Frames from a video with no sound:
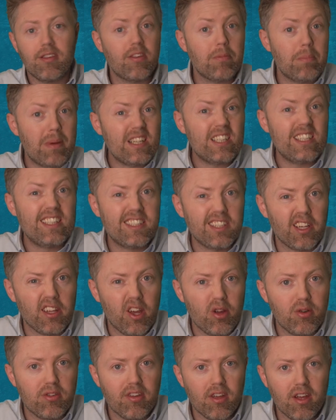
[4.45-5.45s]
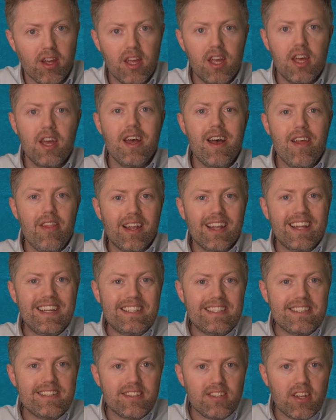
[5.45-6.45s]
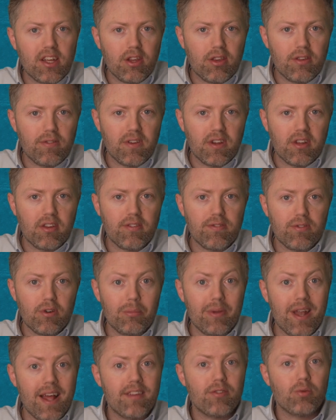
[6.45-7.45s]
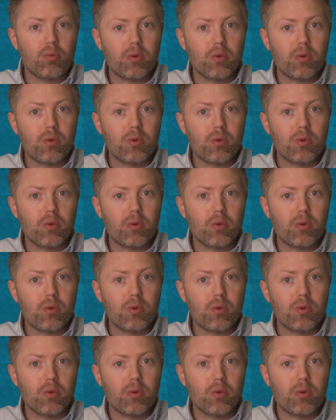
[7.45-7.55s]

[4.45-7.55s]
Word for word: especially Toyota. The latest sales figures from last